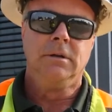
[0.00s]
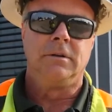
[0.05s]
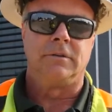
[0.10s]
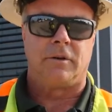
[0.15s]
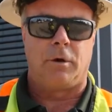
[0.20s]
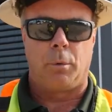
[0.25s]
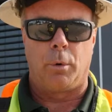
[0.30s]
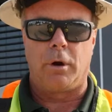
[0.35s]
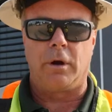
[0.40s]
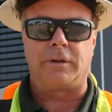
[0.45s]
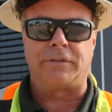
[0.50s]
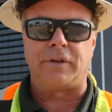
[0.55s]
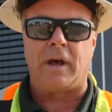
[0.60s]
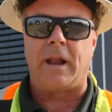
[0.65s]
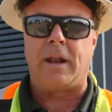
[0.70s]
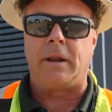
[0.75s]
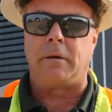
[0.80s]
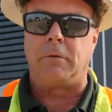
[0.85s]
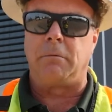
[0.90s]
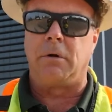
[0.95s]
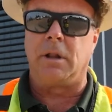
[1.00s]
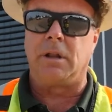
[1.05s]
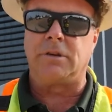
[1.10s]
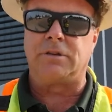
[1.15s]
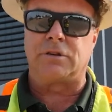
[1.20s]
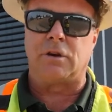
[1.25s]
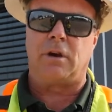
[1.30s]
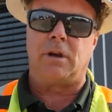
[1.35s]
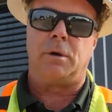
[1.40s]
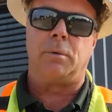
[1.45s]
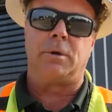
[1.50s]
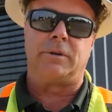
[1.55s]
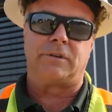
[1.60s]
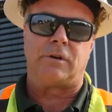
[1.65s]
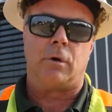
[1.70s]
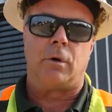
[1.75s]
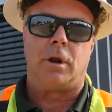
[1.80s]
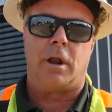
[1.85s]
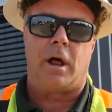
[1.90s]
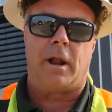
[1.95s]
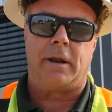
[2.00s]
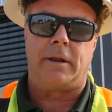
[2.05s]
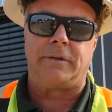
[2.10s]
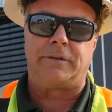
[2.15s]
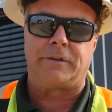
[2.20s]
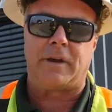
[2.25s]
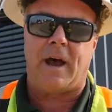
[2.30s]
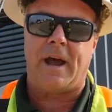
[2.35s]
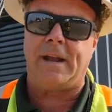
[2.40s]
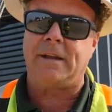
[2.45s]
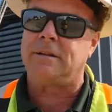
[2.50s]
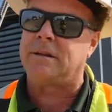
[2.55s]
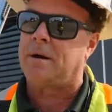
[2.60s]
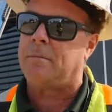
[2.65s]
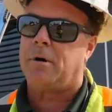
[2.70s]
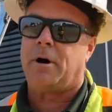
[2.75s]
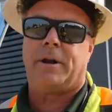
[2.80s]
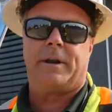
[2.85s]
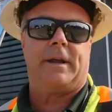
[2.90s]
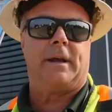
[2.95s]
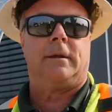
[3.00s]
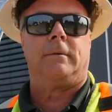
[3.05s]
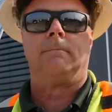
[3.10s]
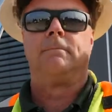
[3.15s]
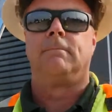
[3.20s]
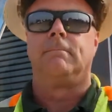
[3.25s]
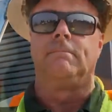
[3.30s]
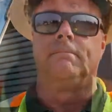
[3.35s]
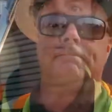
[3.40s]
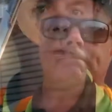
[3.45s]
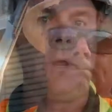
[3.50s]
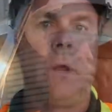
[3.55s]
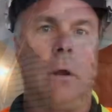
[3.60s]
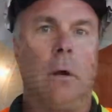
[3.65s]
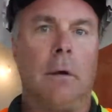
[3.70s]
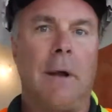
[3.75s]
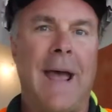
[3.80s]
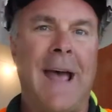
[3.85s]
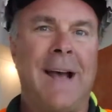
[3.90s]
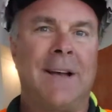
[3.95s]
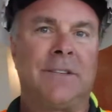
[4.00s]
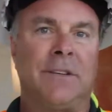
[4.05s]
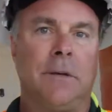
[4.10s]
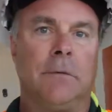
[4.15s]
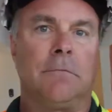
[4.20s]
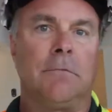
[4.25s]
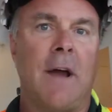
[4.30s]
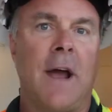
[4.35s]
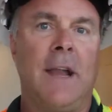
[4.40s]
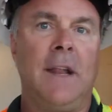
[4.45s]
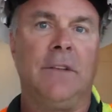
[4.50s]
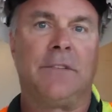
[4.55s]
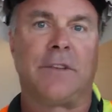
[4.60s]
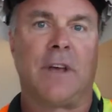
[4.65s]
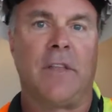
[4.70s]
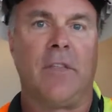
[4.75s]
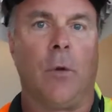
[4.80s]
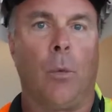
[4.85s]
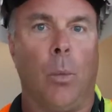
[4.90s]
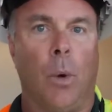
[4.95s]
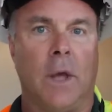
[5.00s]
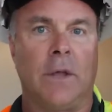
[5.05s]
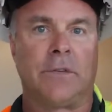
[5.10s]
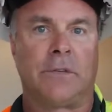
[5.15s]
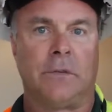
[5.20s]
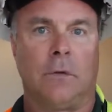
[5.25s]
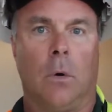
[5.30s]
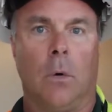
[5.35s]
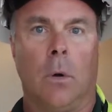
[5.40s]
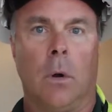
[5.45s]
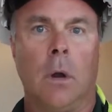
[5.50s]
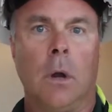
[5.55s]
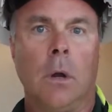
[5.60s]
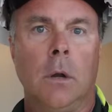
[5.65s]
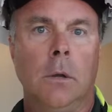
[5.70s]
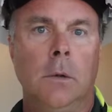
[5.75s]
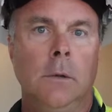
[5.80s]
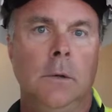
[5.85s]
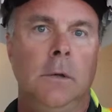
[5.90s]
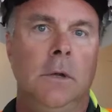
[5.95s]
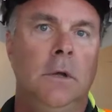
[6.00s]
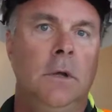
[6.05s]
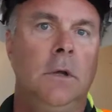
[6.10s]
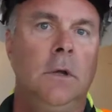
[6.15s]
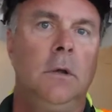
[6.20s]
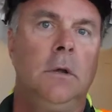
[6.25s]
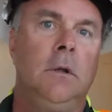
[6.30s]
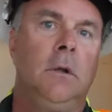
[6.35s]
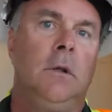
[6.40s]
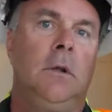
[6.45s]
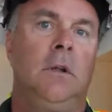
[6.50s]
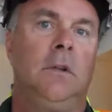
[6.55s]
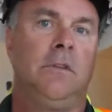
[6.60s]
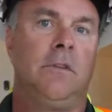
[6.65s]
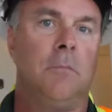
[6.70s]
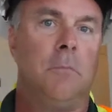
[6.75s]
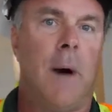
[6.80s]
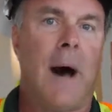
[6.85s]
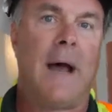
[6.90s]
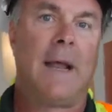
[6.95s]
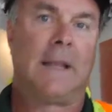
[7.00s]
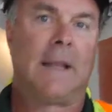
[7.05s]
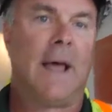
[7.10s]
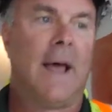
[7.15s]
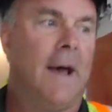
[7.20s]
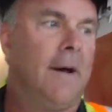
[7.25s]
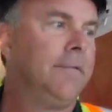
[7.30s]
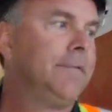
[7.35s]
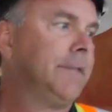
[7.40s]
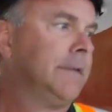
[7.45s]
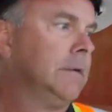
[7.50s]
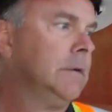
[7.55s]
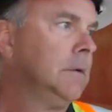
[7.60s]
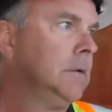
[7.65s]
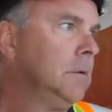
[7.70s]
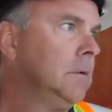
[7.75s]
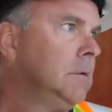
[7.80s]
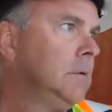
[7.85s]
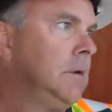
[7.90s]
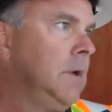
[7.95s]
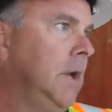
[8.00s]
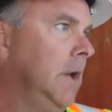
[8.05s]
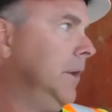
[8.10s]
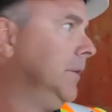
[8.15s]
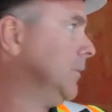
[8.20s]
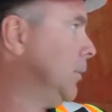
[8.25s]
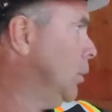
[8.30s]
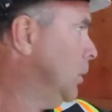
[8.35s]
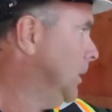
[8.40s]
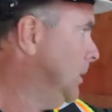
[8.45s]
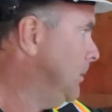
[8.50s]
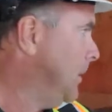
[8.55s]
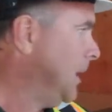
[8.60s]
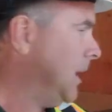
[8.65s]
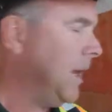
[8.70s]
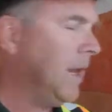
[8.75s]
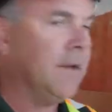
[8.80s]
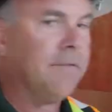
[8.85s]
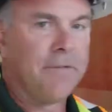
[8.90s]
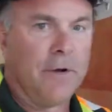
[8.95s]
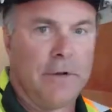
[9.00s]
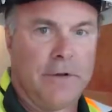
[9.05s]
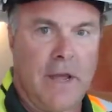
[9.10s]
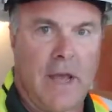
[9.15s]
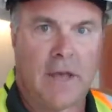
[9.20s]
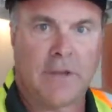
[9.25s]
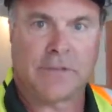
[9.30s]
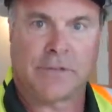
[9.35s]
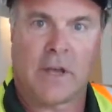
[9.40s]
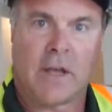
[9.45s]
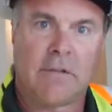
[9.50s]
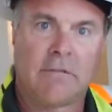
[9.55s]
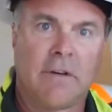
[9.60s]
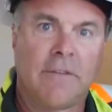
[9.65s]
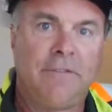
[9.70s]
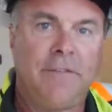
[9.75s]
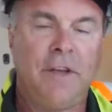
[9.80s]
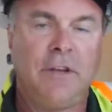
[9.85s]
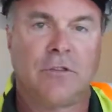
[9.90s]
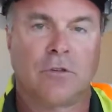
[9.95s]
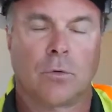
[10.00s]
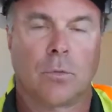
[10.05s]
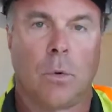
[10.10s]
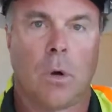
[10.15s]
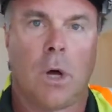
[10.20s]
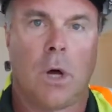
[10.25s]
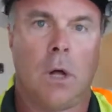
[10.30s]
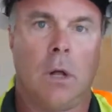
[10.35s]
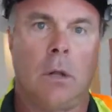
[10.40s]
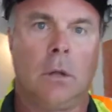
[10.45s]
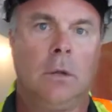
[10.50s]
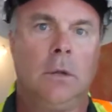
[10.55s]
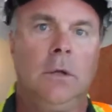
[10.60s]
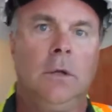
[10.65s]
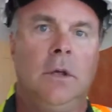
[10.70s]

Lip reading: So we're excited to really show you what's going on inside. Come on in. We are actually right inside the west door. To my left is going to be an info desk, kind of a feature wall.